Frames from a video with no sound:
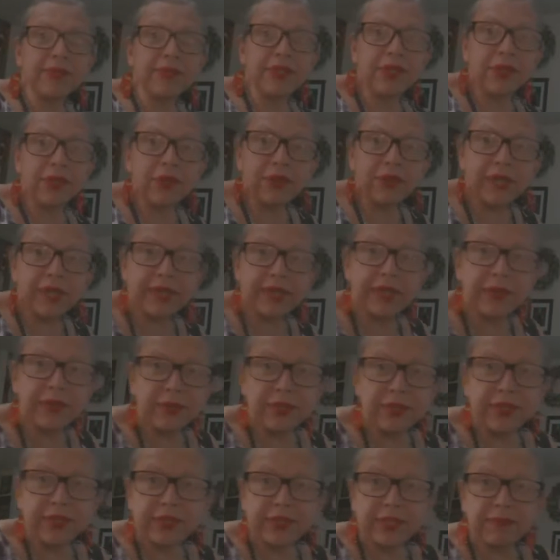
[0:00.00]
you know that he
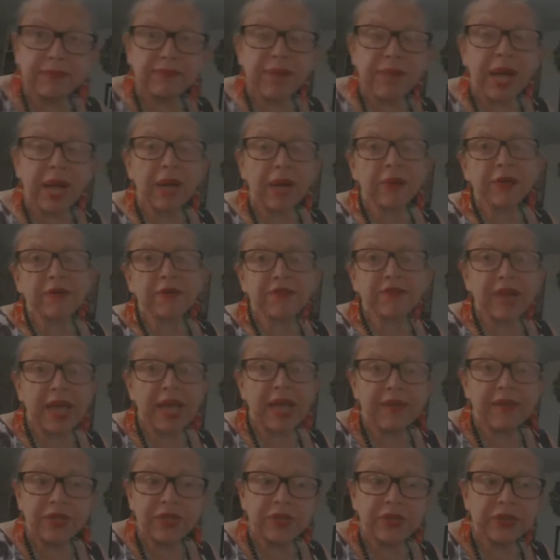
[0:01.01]
was in power
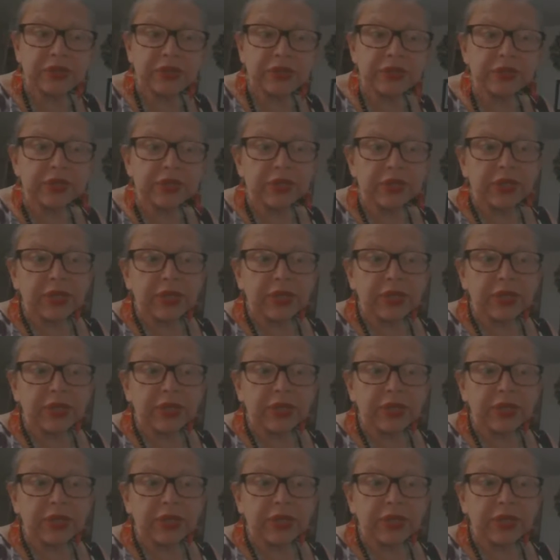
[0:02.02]
five years